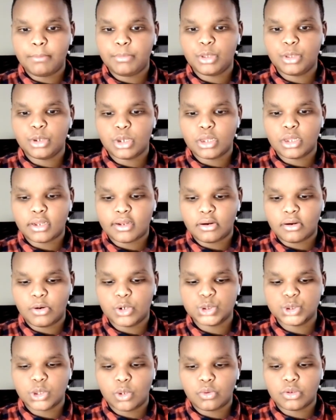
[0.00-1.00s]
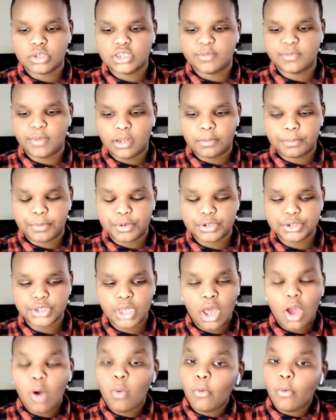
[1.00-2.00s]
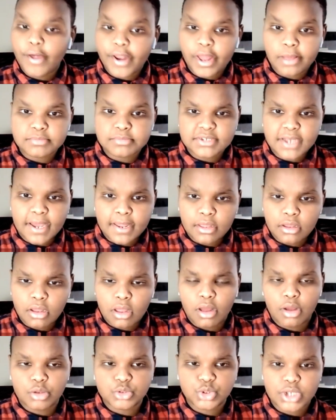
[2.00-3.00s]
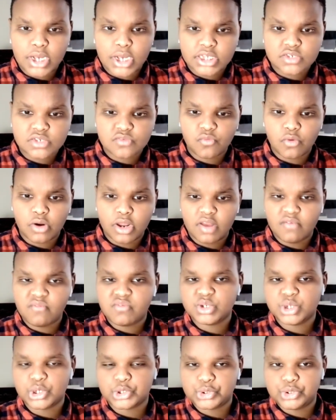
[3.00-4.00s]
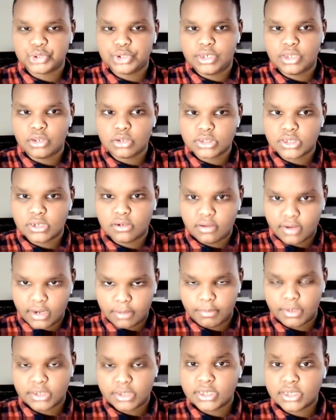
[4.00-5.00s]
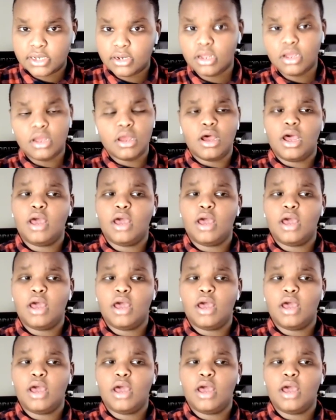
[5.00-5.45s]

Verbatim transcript: I'm going to encourage local developers when I'm signing contracts for infrastructure deals here in Edmonton.